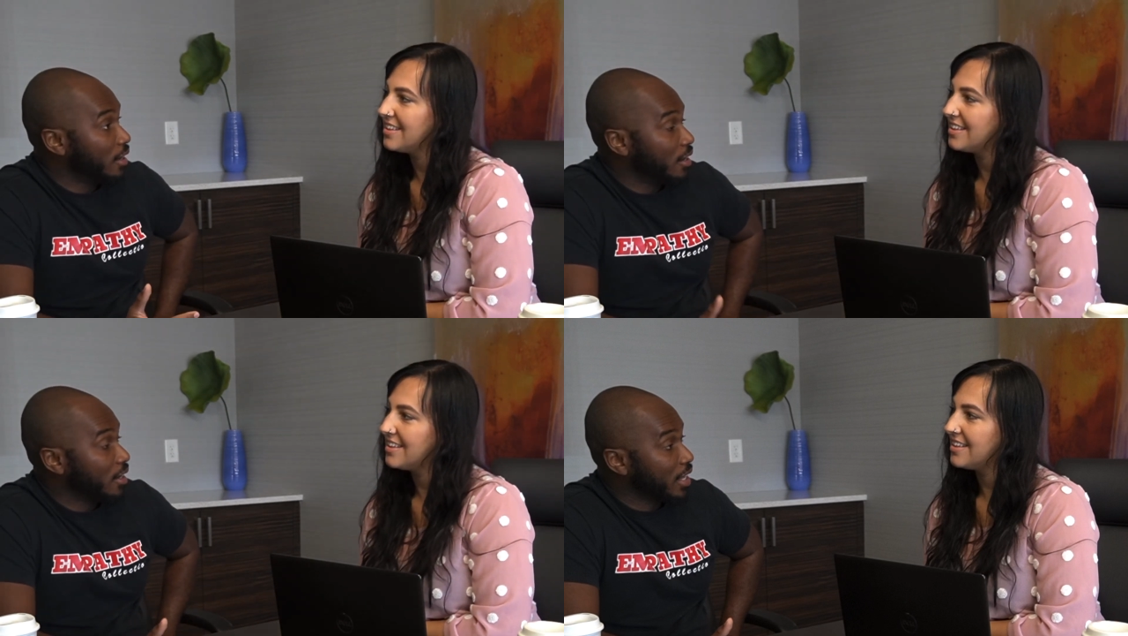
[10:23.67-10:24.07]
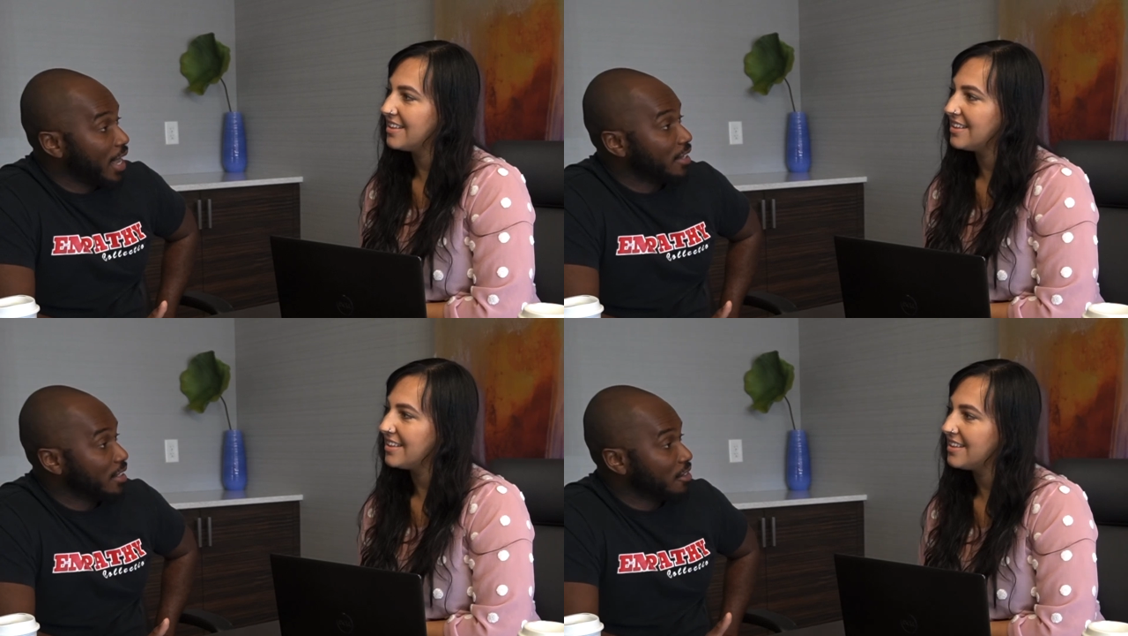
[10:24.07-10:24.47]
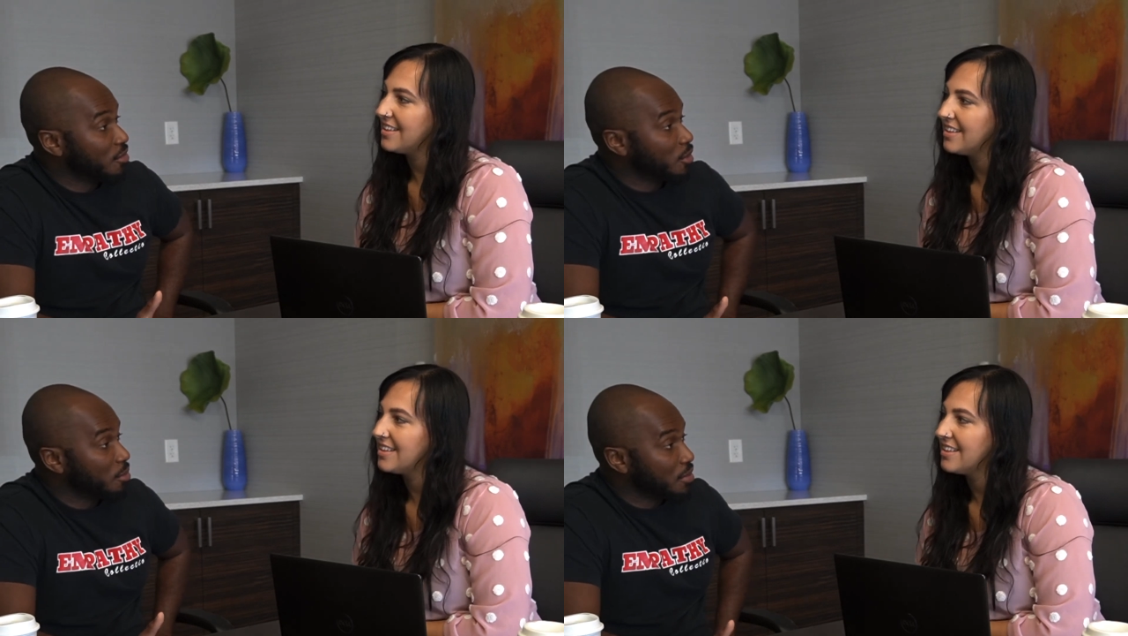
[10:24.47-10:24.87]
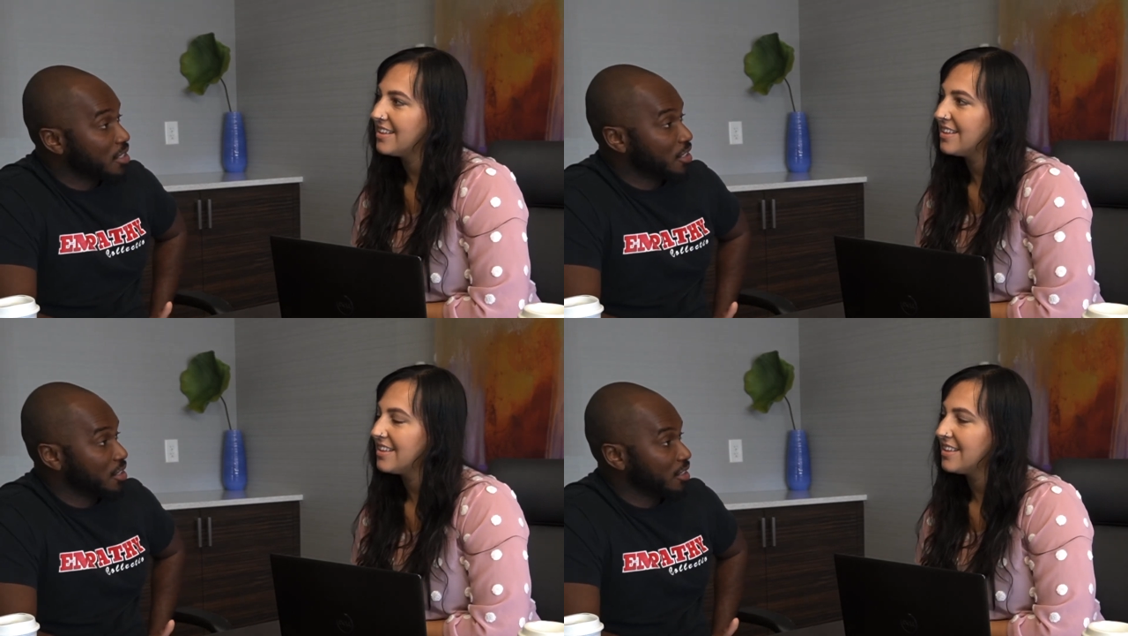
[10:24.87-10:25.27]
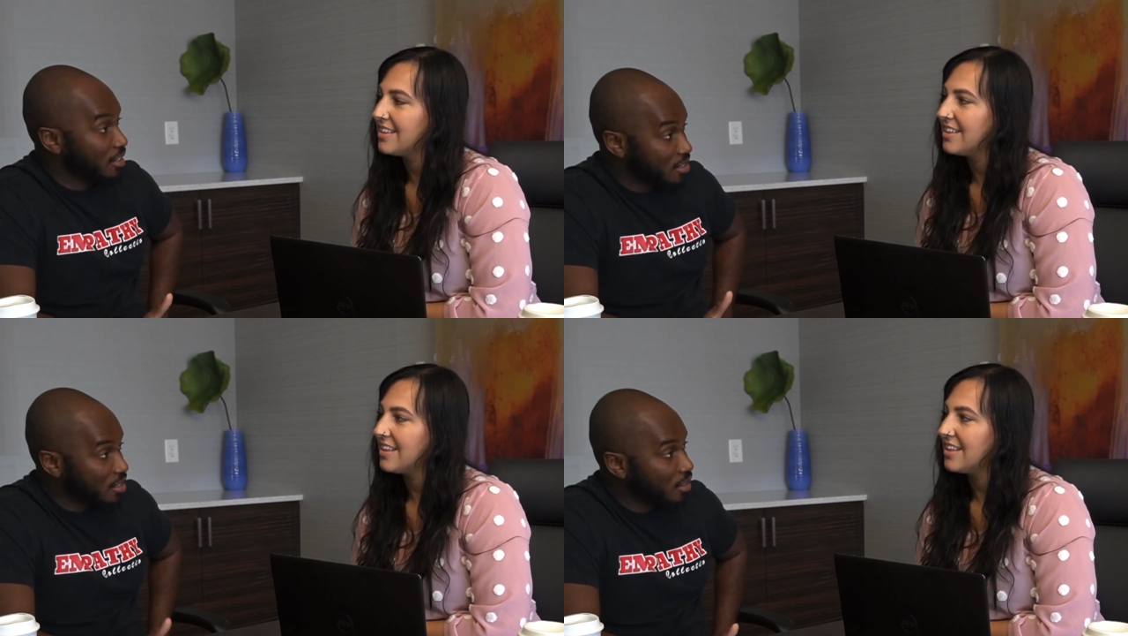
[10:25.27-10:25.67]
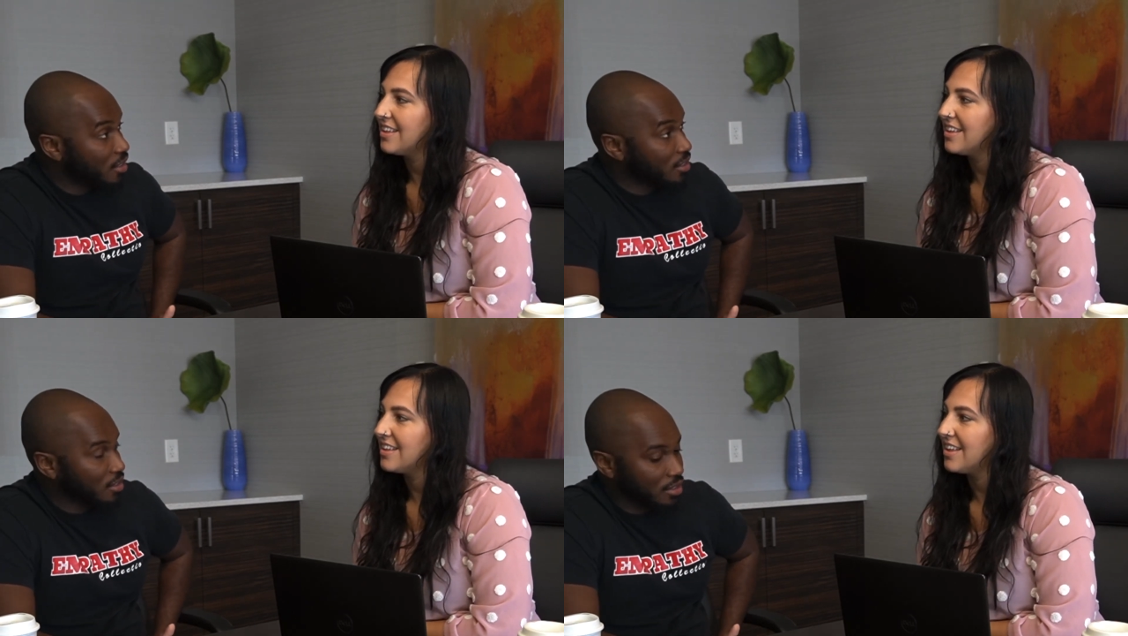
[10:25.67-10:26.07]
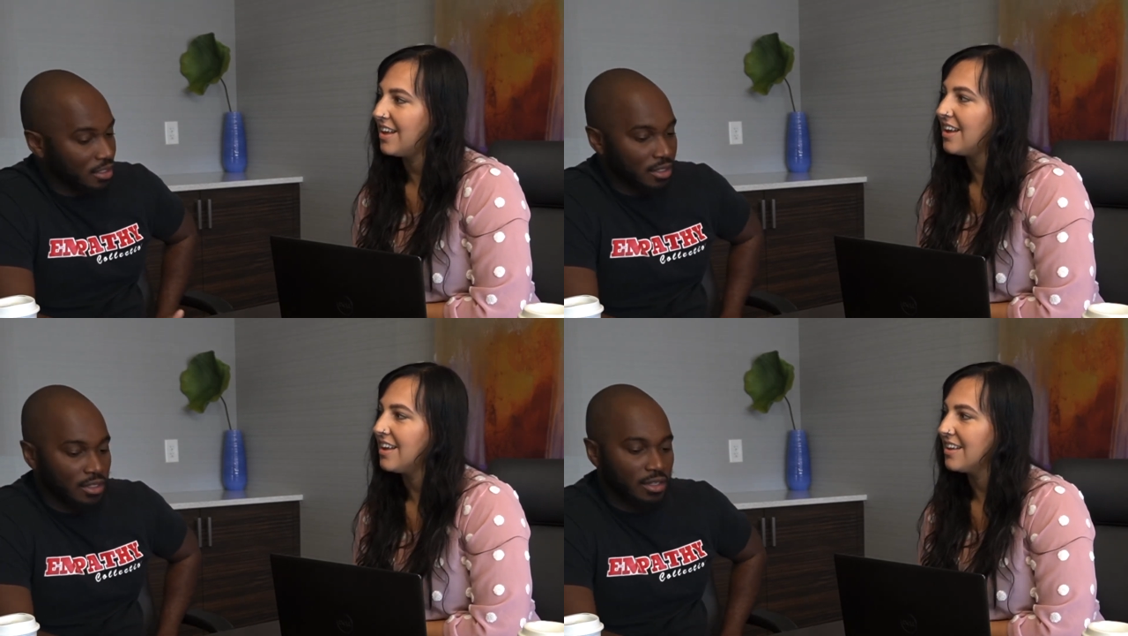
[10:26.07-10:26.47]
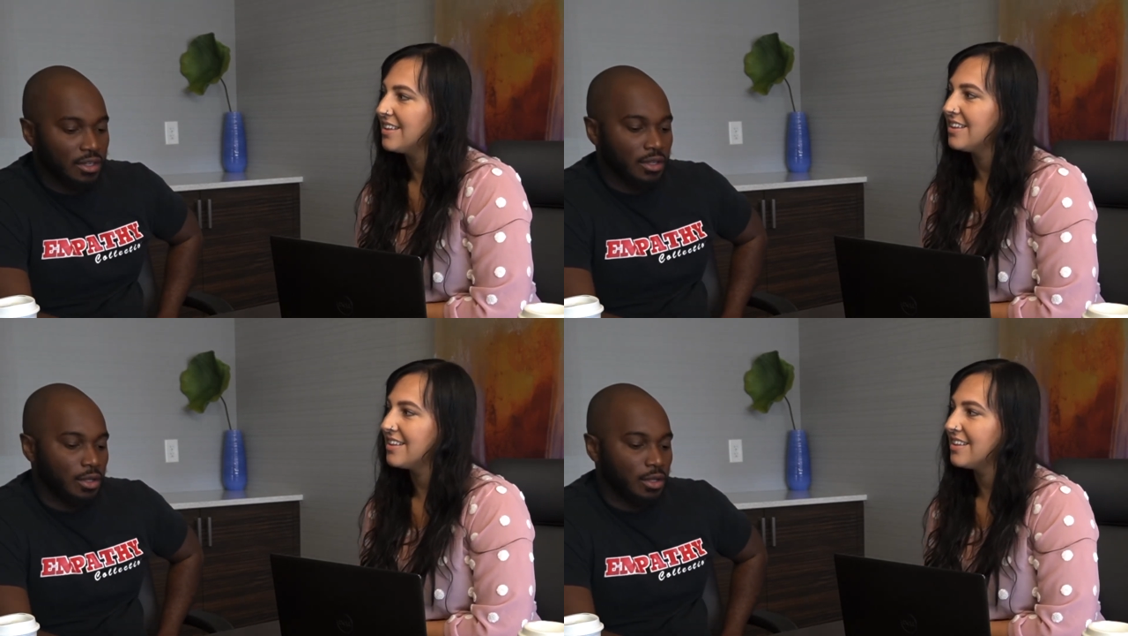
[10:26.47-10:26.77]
Speaker 1: a candidate for a position as a nurse. Uh-huh.